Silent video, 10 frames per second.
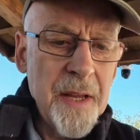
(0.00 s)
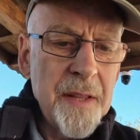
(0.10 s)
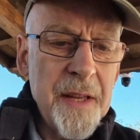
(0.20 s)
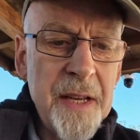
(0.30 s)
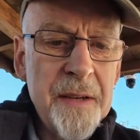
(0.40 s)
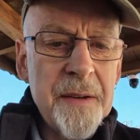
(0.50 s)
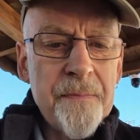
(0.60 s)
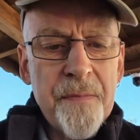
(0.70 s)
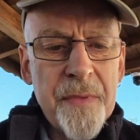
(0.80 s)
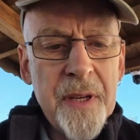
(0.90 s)
Then
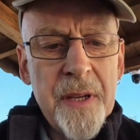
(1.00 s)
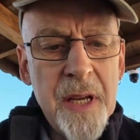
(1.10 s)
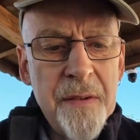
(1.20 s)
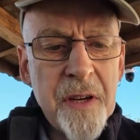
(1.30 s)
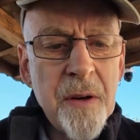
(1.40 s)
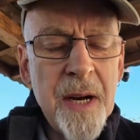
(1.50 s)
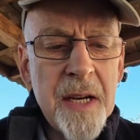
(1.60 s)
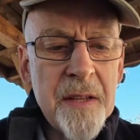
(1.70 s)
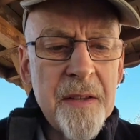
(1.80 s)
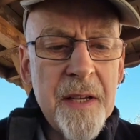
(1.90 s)
if you go
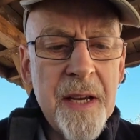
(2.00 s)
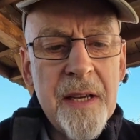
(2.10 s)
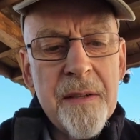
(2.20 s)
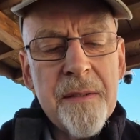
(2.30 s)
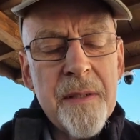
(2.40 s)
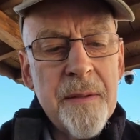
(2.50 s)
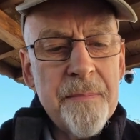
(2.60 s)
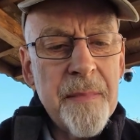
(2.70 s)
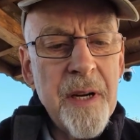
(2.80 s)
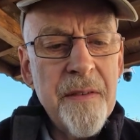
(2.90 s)
out to
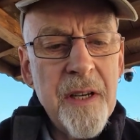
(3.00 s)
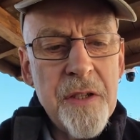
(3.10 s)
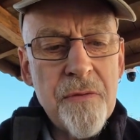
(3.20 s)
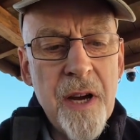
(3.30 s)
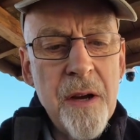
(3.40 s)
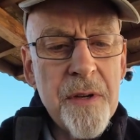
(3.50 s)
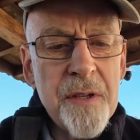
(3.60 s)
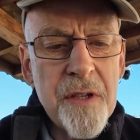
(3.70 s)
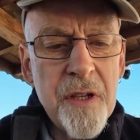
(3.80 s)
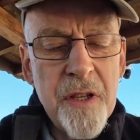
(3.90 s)
my village road
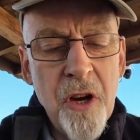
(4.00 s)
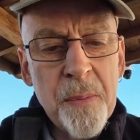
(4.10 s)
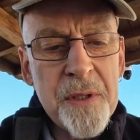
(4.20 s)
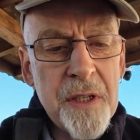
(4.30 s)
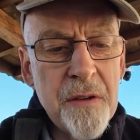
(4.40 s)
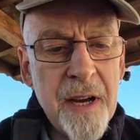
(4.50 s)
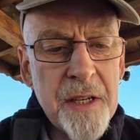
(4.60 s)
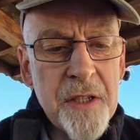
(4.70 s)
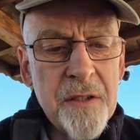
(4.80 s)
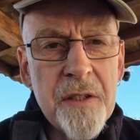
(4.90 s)
and turn the opposite
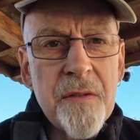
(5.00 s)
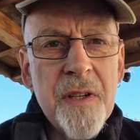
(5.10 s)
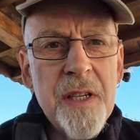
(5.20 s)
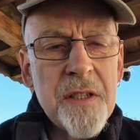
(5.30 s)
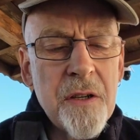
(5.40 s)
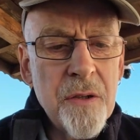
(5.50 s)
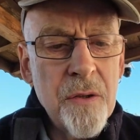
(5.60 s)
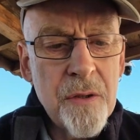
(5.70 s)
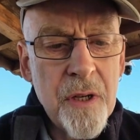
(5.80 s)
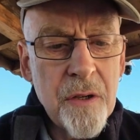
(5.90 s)
direction, there's a village
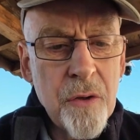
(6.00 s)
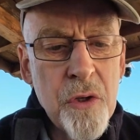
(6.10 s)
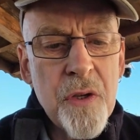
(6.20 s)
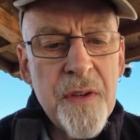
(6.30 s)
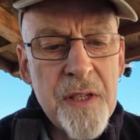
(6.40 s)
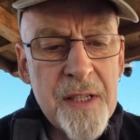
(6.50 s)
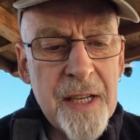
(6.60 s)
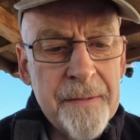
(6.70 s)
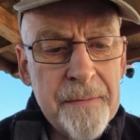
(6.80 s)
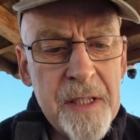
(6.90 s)
called
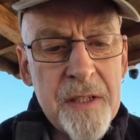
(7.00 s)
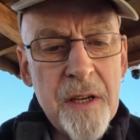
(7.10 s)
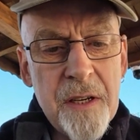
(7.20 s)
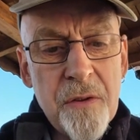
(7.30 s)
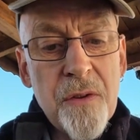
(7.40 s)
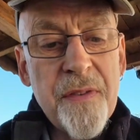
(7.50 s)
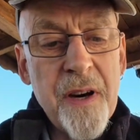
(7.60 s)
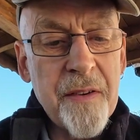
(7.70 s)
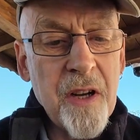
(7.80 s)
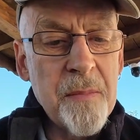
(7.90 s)
Vista. It's only another
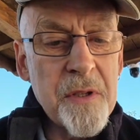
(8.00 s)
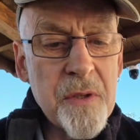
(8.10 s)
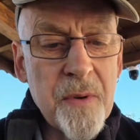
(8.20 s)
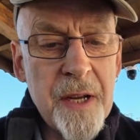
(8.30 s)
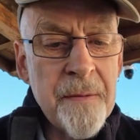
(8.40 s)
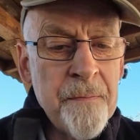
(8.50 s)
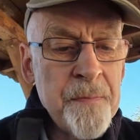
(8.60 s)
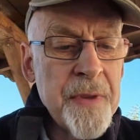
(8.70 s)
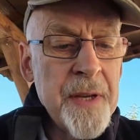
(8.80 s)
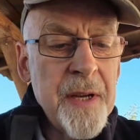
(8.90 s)
5 kilometres away.
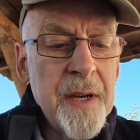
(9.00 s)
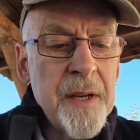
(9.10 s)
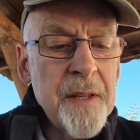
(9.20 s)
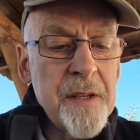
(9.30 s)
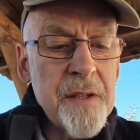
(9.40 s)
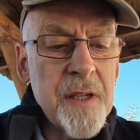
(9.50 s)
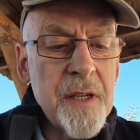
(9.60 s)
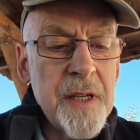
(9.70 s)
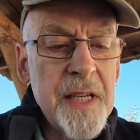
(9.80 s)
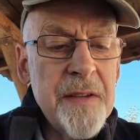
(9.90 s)
There's
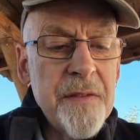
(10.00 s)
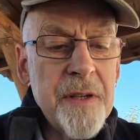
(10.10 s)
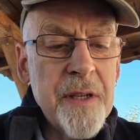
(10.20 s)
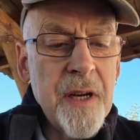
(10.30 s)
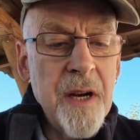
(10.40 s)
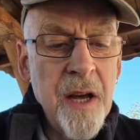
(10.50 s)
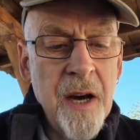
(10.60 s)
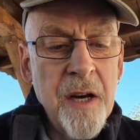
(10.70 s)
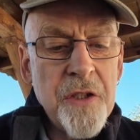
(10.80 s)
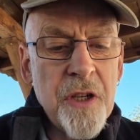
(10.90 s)
a even
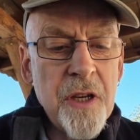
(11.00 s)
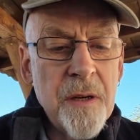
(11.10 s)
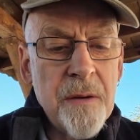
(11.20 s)
larger